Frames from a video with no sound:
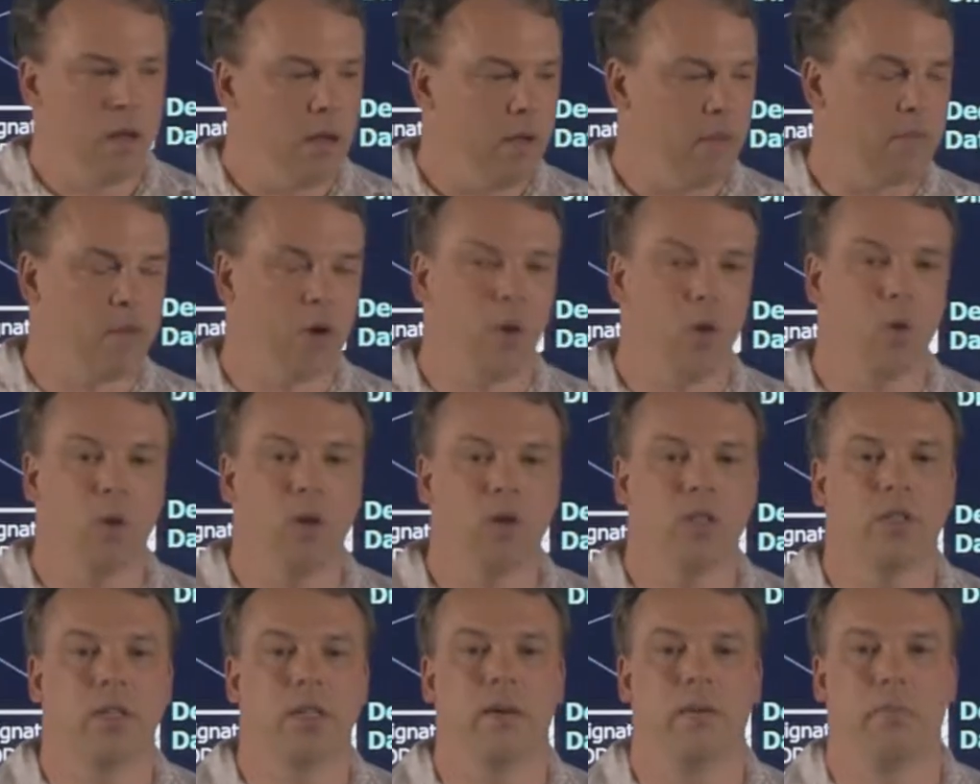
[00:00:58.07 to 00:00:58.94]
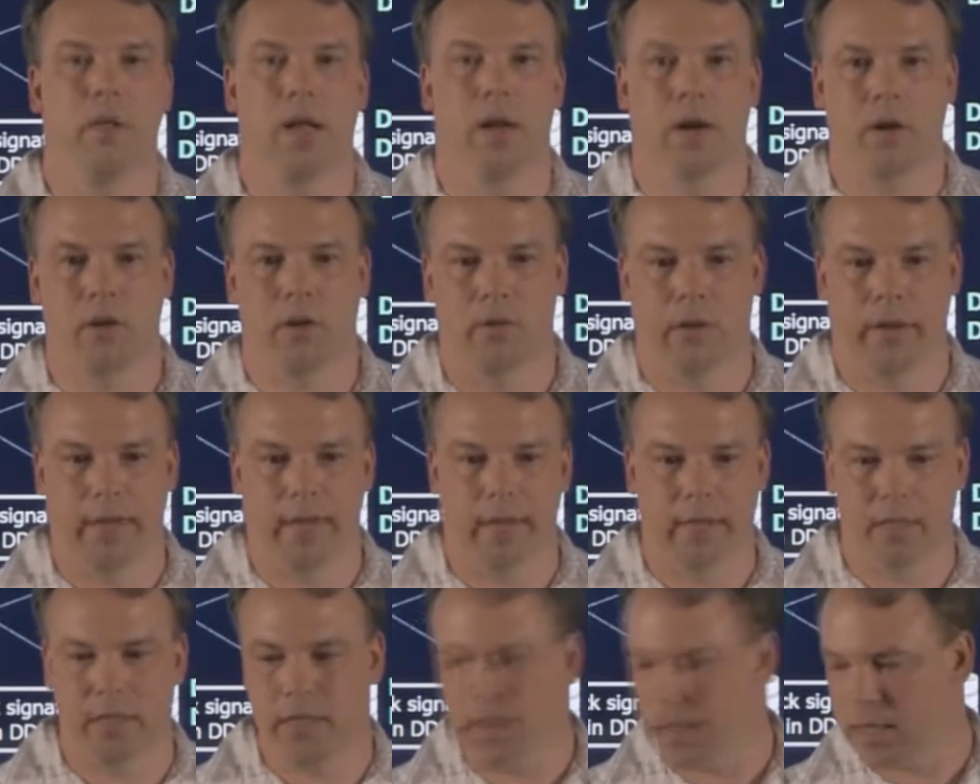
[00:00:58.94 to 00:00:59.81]
Of course, that block already
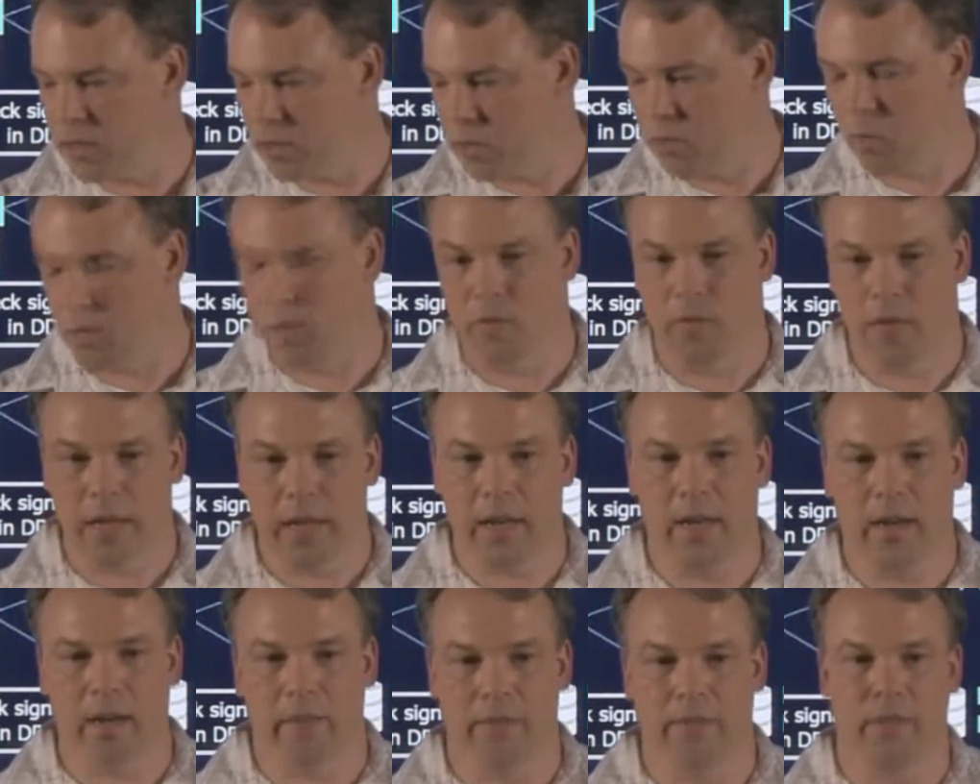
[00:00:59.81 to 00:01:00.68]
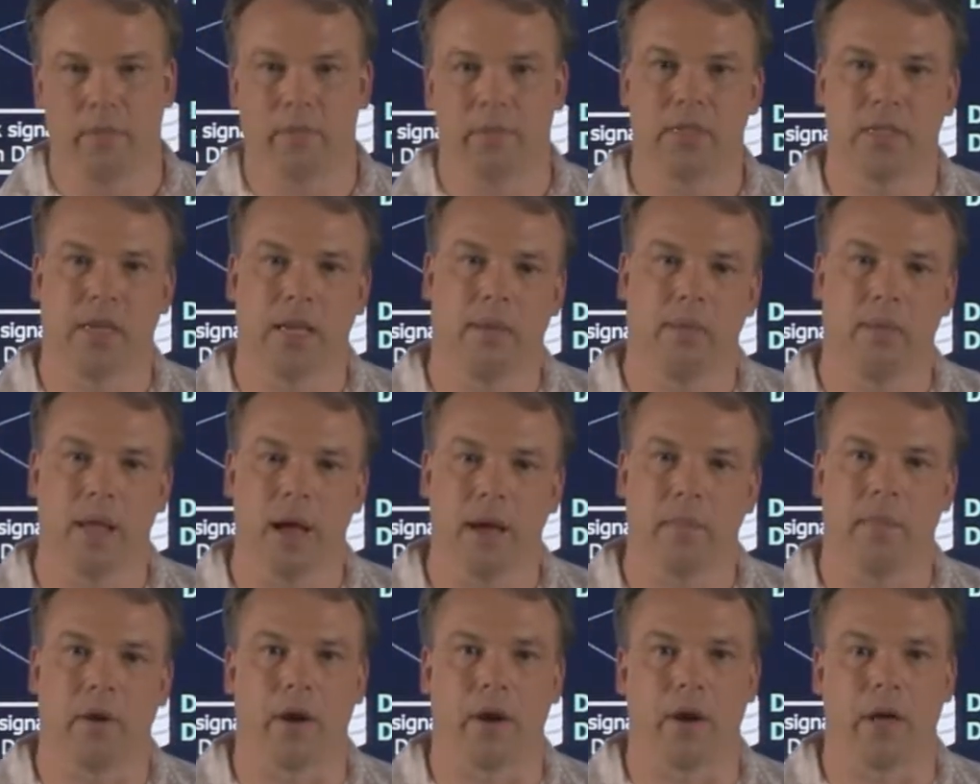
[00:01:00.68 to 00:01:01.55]
exists. We're reading it from the same
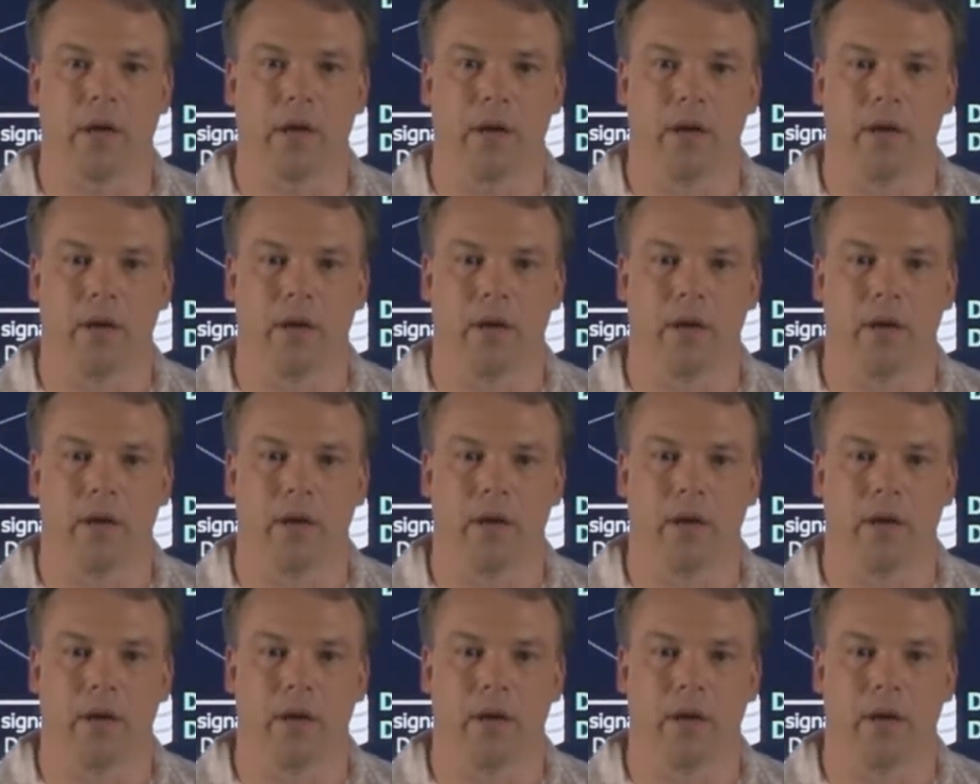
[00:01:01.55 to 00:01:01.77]
library.